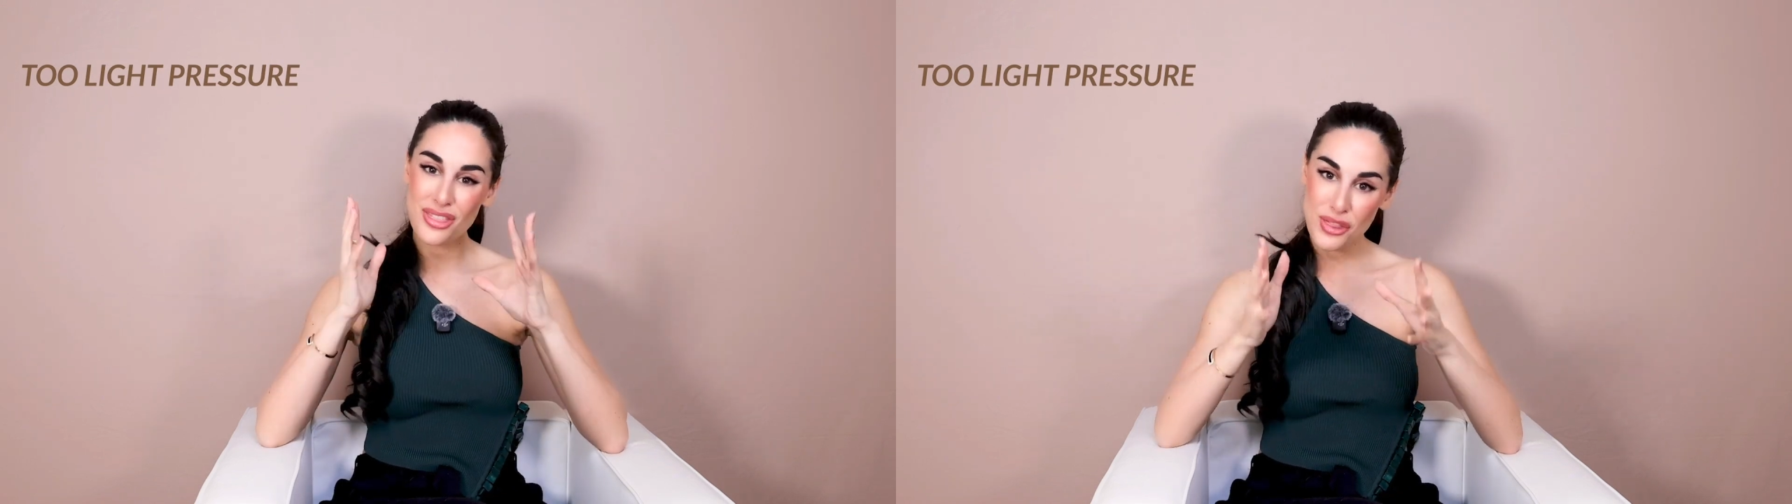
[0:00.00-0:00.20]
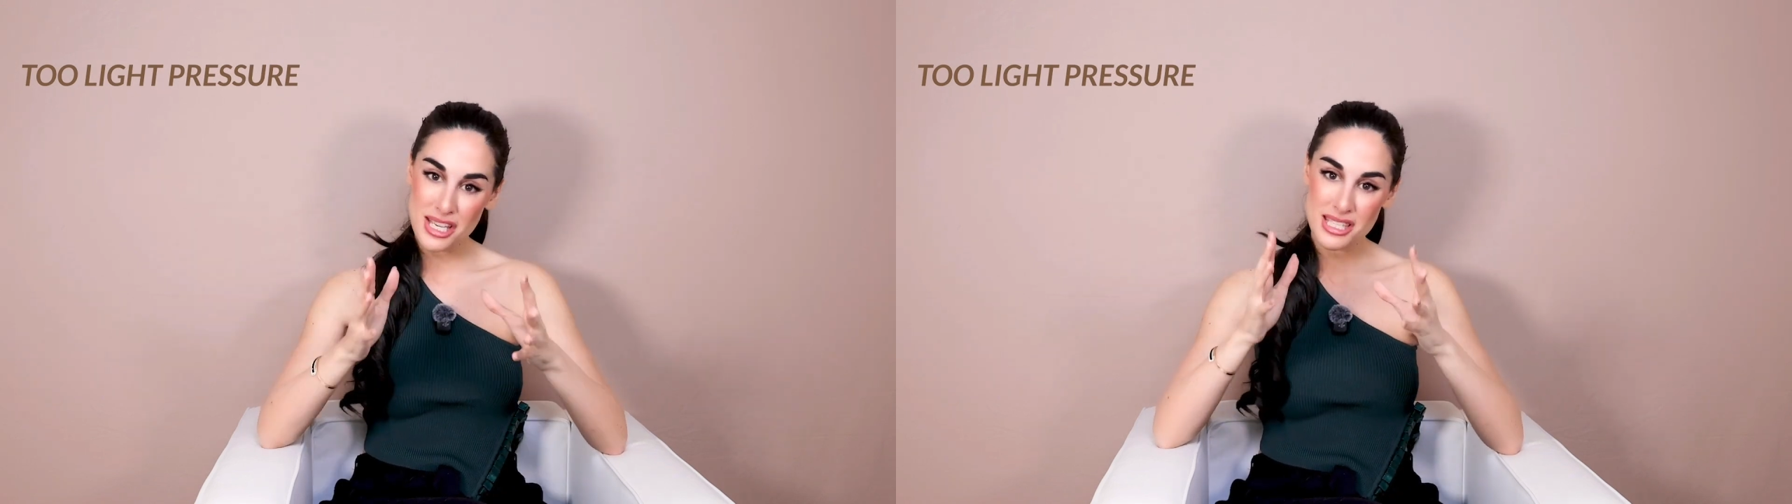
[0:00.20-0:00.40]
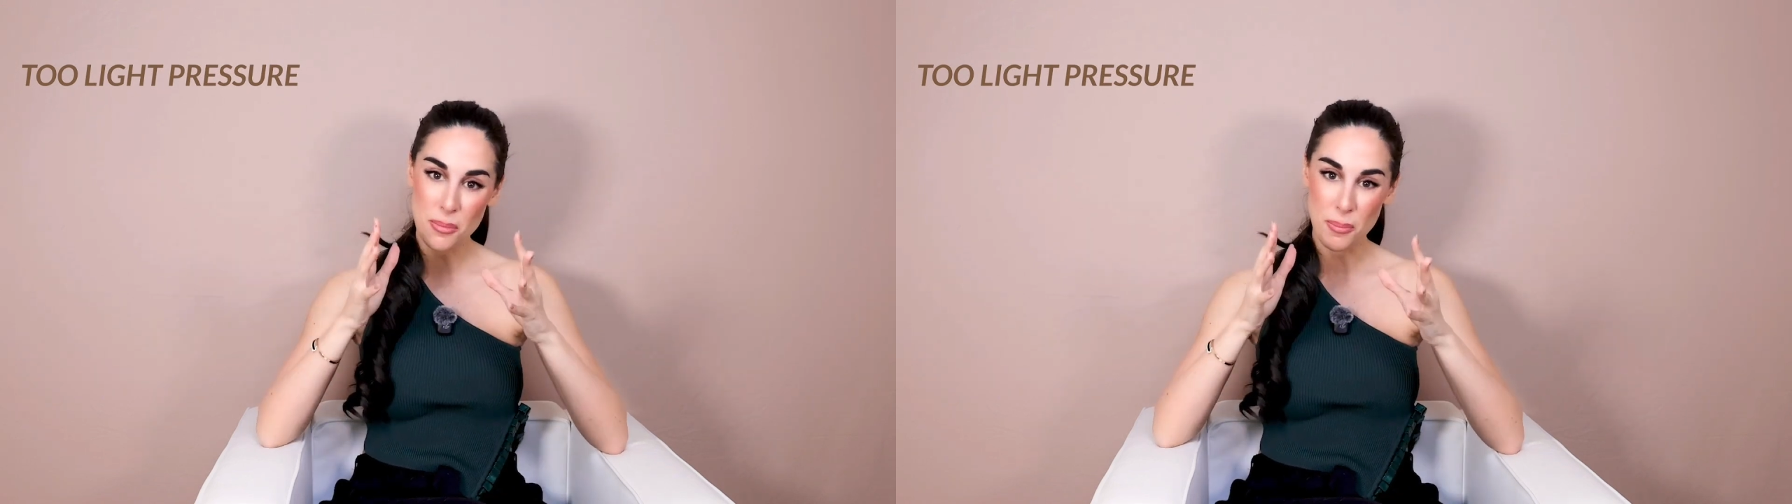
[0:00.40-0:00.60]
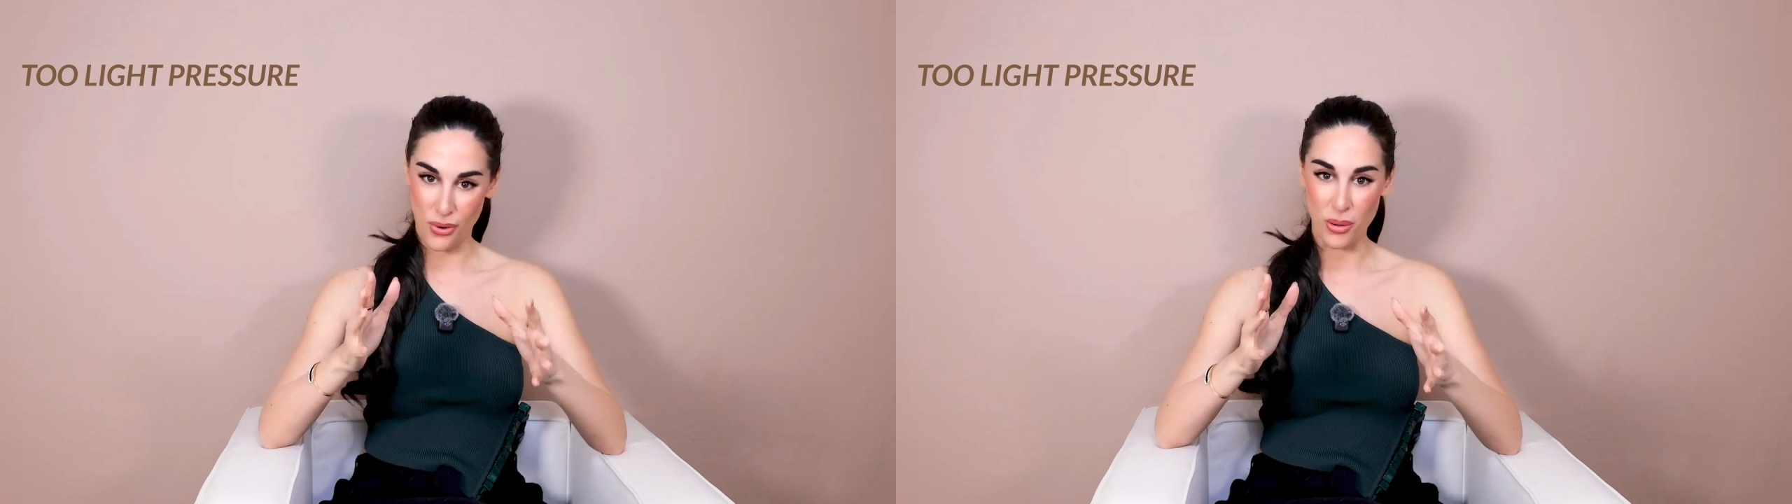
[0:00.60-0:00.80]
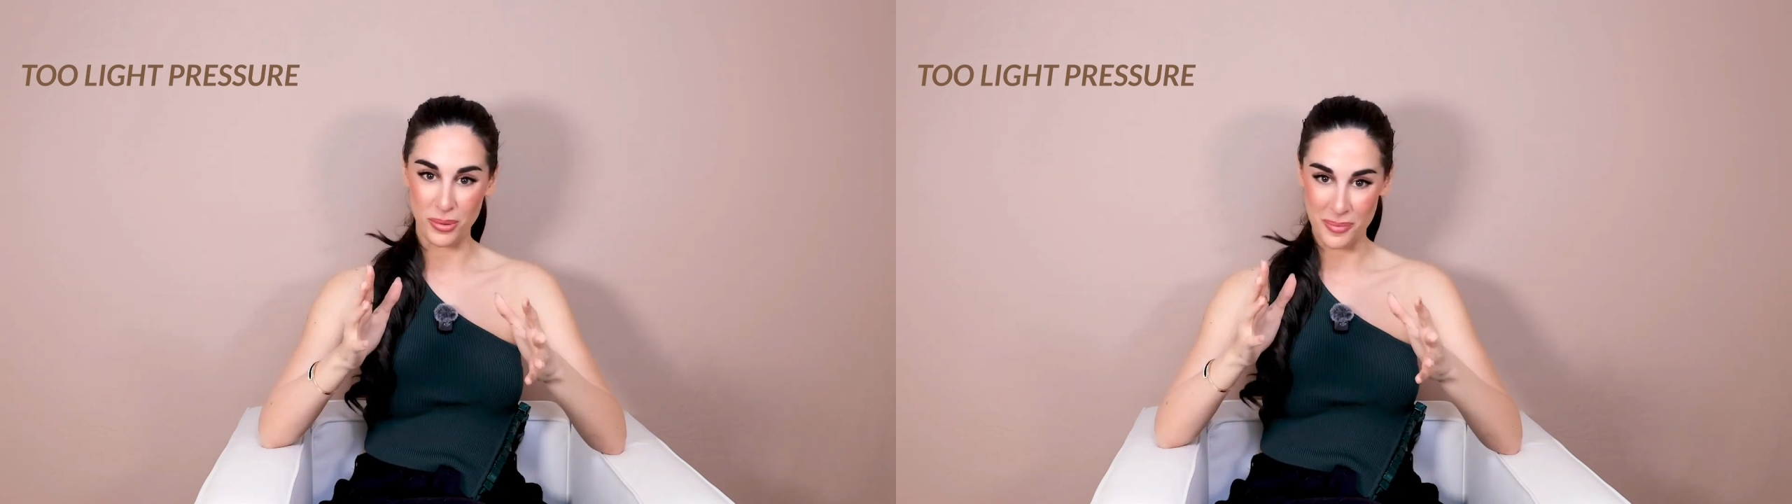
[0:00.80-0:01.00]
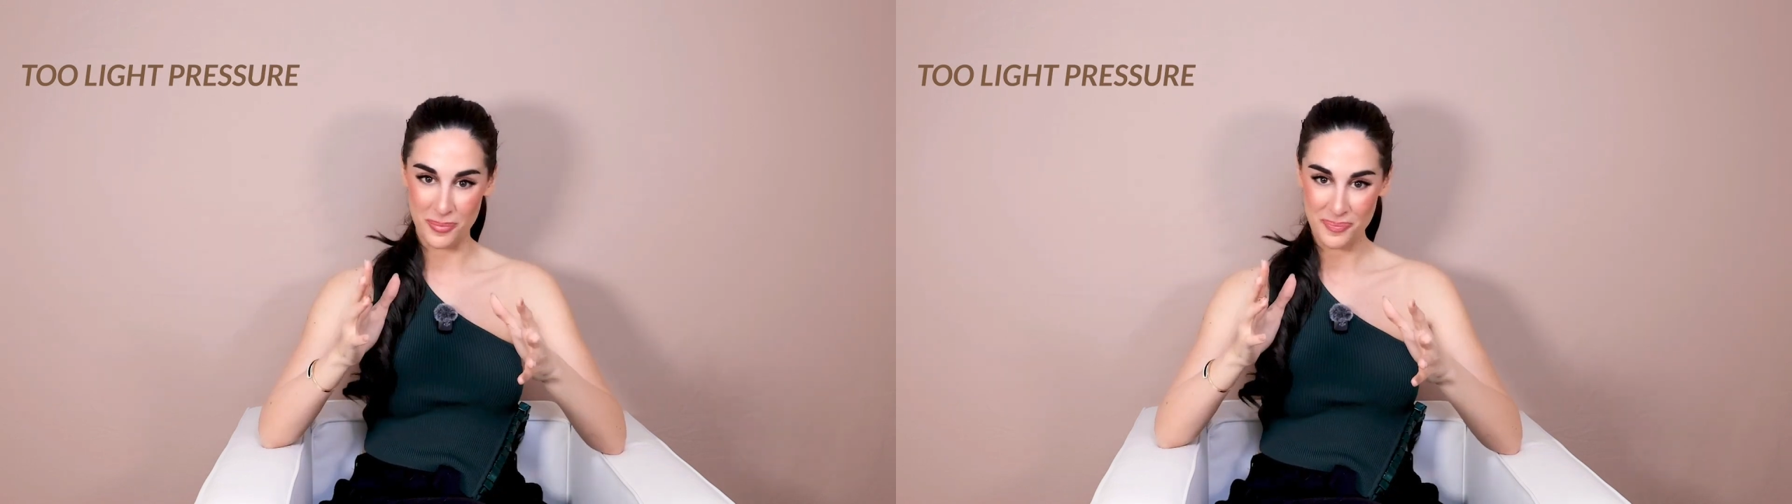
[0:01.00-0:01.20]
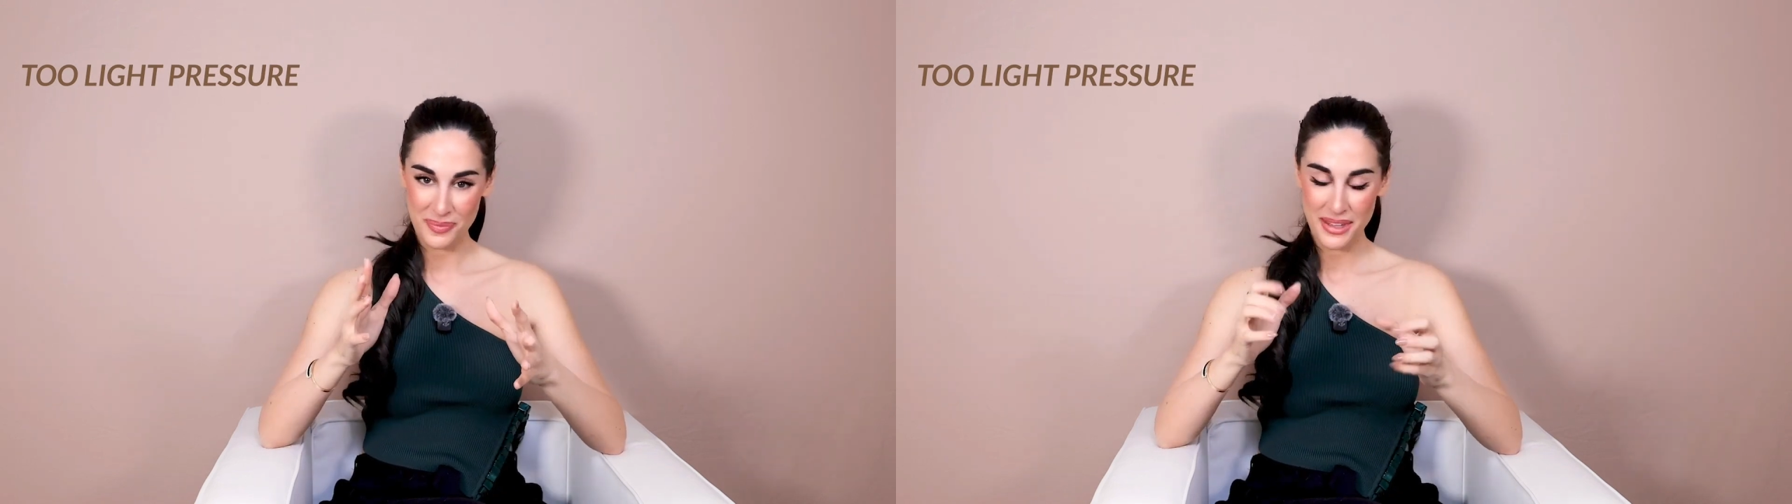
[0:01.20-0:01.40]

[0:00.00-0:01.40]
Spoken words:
this problem.